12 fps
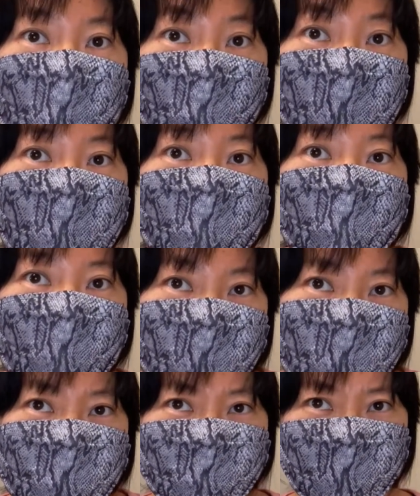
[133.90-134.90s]
we don't
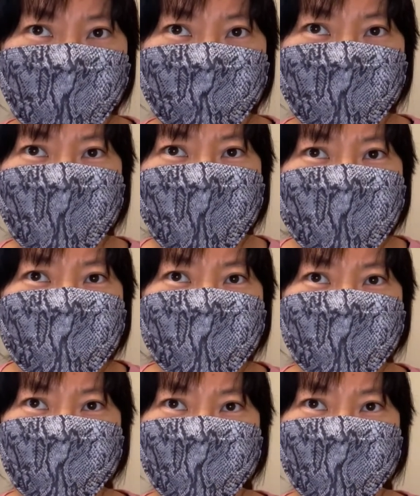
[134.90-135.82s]
want to carry anything